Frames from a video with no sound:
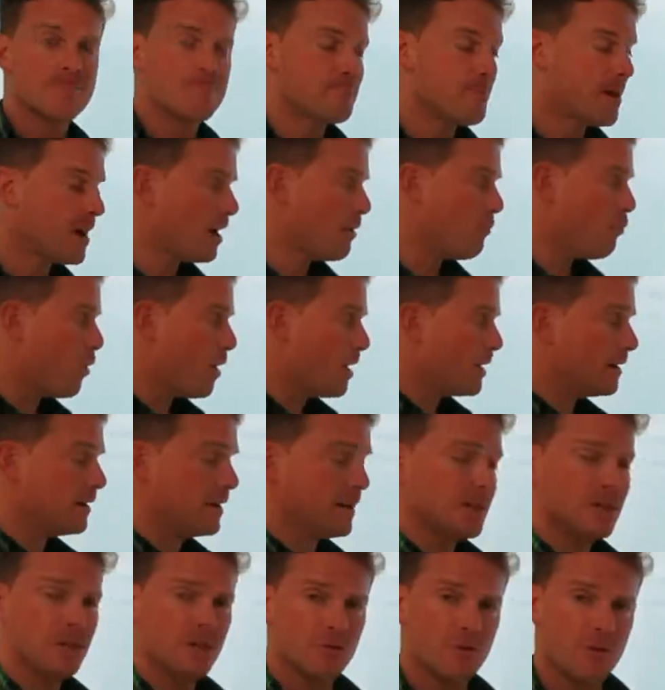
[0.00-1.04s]
Part 1,
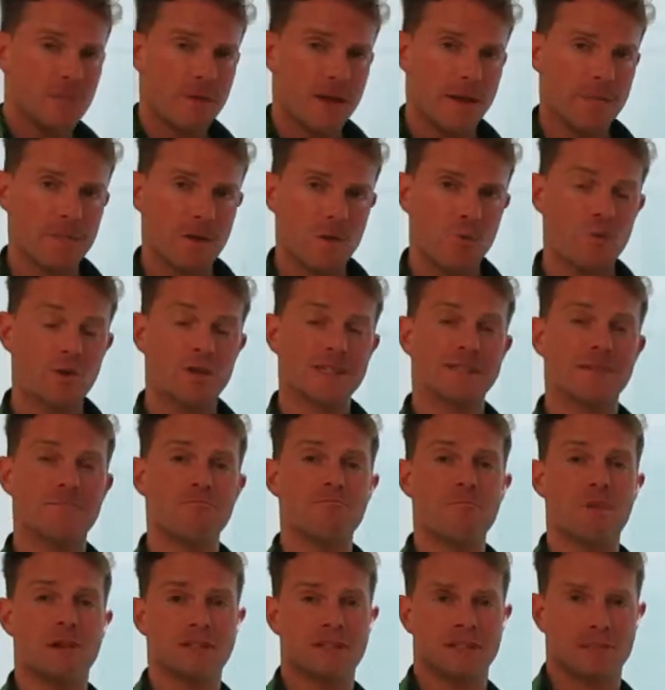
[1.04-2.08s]
as you remember, was the
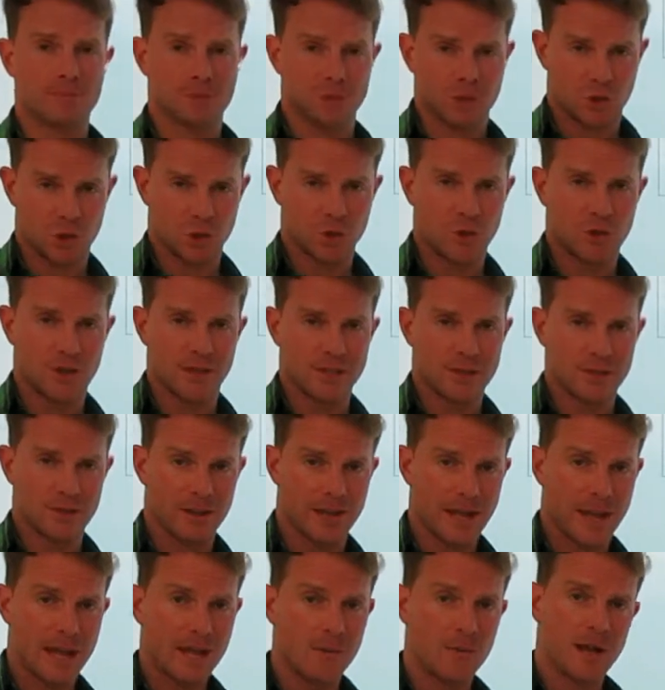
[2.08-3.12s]
multiple choice,
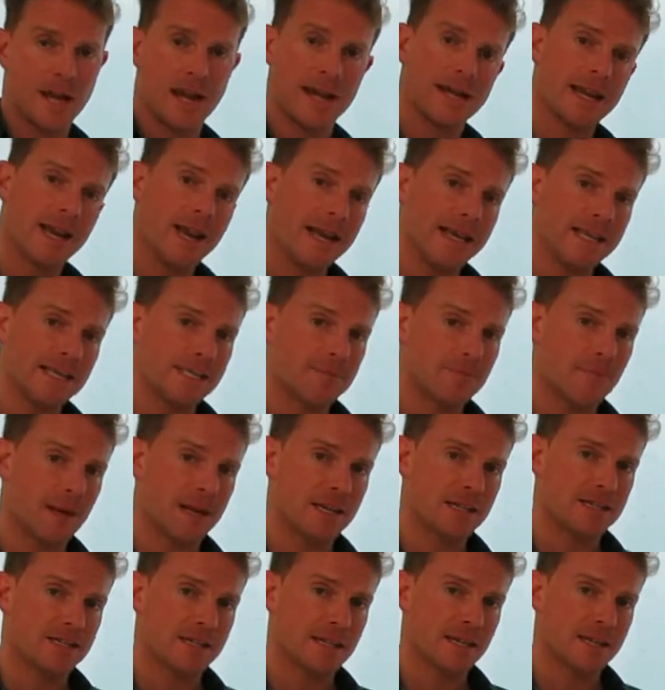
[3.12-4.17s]
okay? We had 8
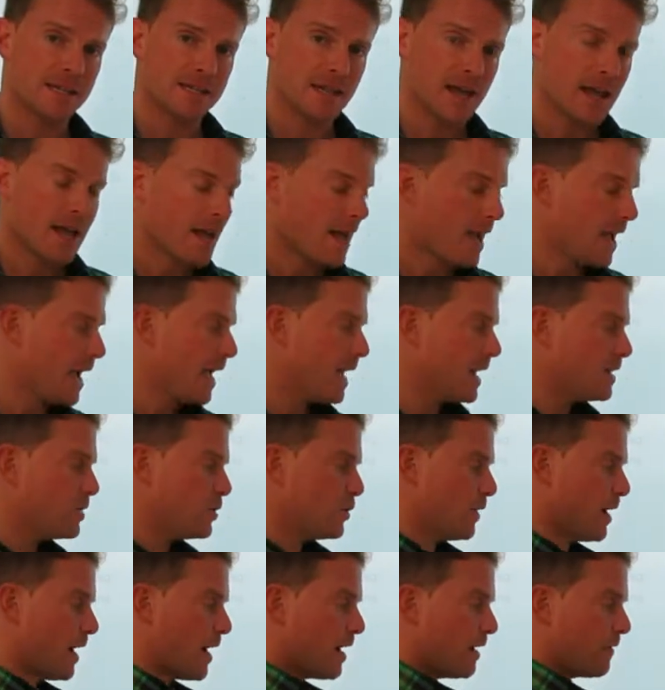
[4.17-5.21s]
spaces and
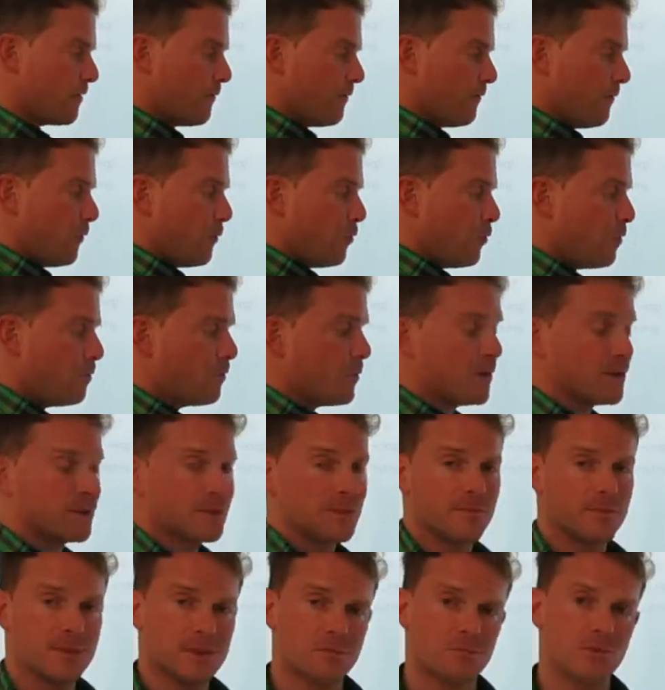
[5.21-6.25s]
you had 4
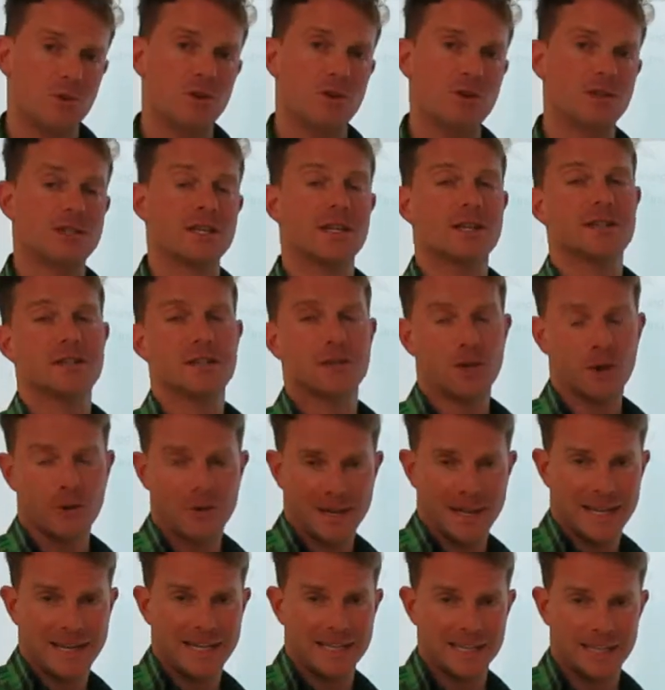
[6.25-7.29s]
possible words to go
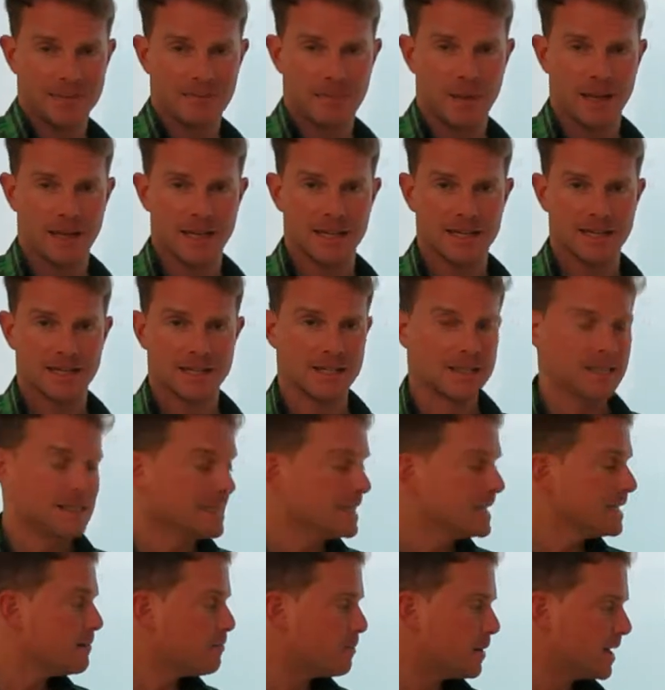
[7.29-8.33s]
in each space.
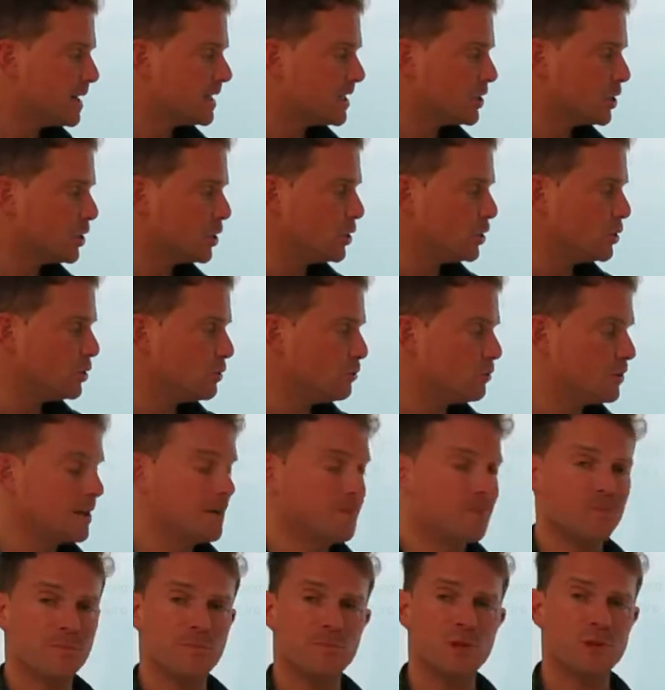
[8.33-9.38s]
Part 2,
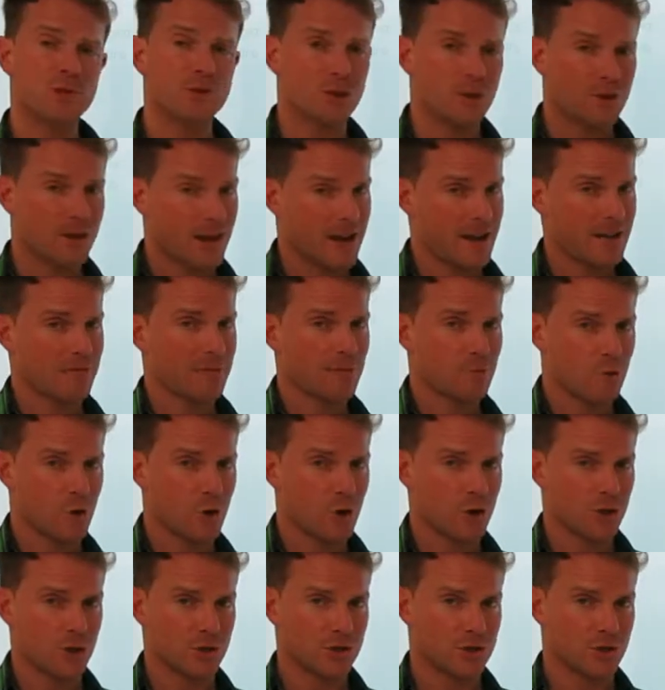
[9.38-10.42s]
well, you don't have the
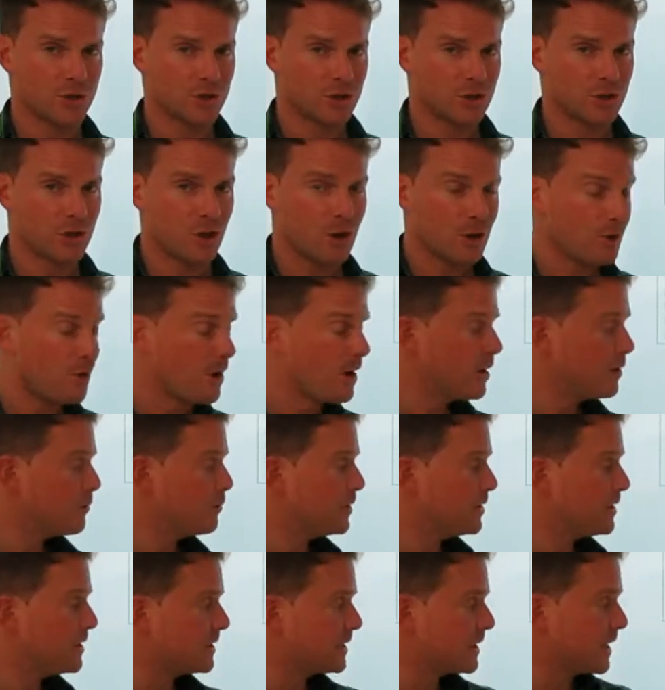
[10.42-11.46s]
words, so
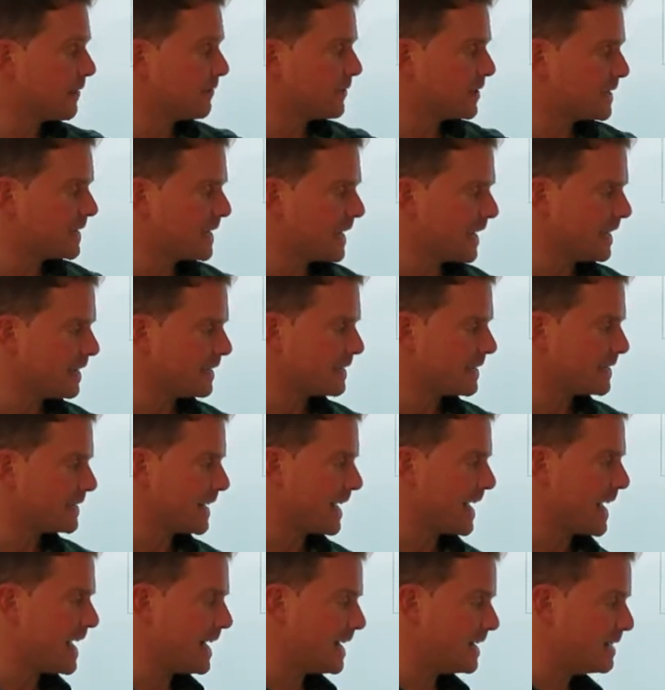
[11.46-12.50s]
we just have the
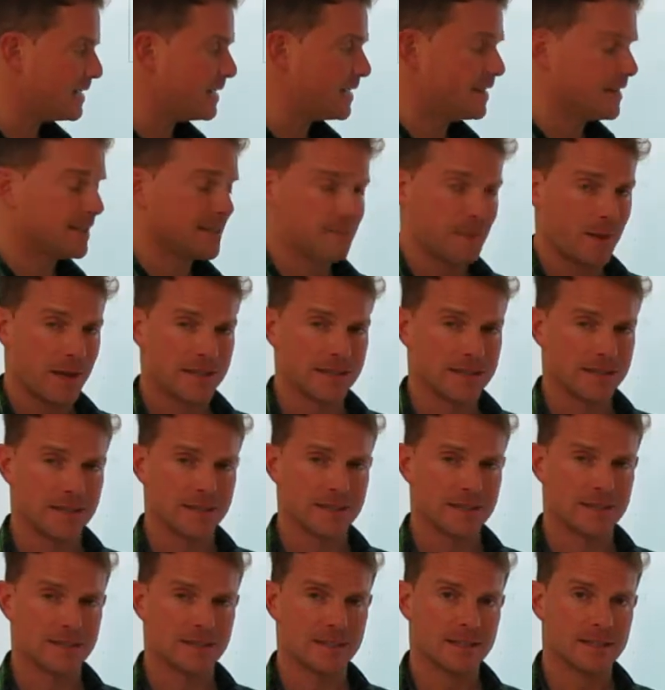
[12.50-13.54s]
text and the
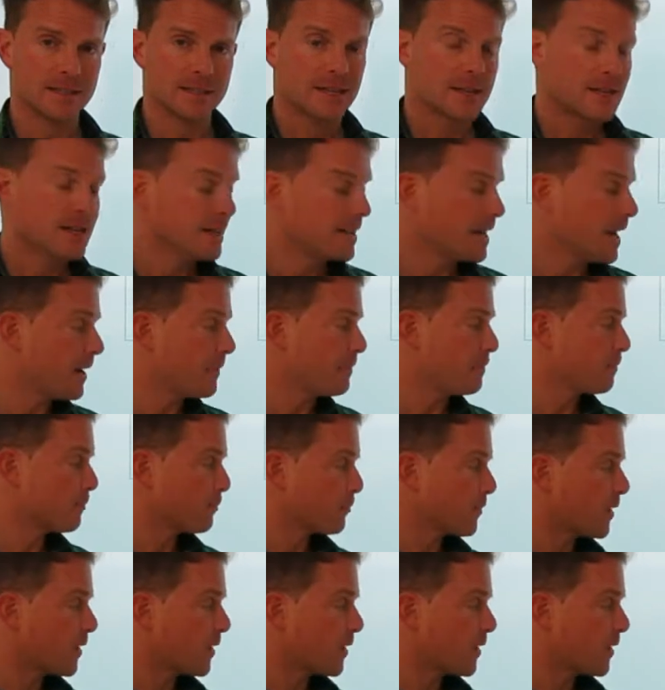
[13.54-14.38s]
spaces. Now,